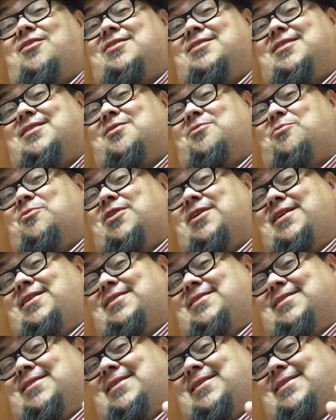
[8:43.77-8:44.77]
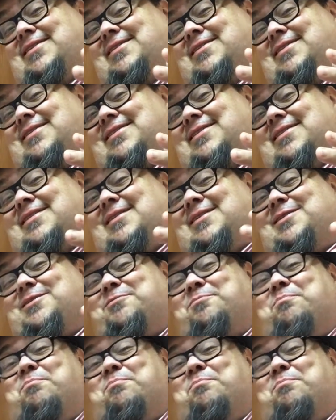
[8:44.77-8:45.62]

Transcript: instead of wineskins, it says